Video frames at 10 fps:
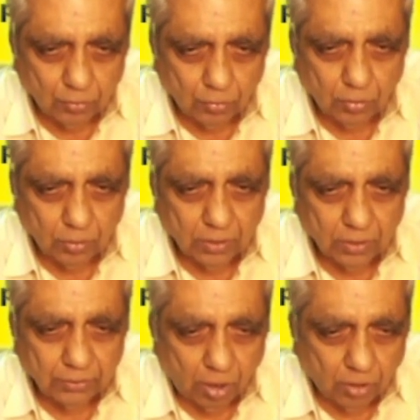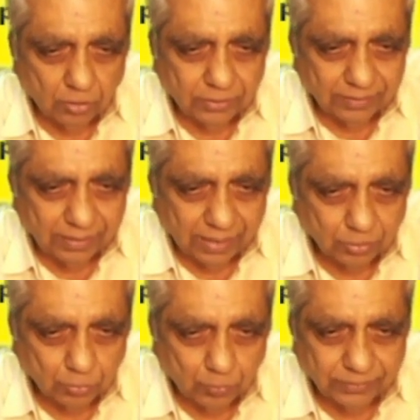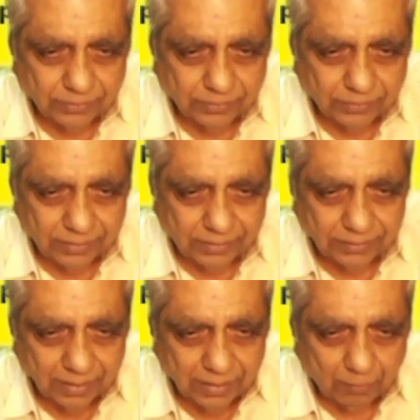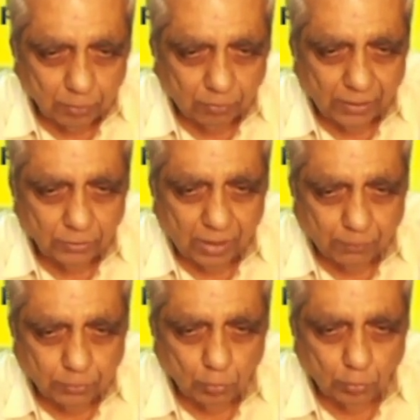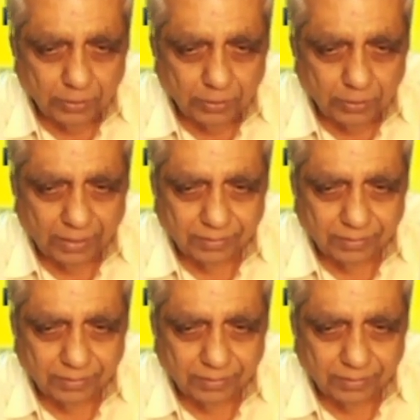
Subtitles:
now then the next question is we have to find the absolute errors.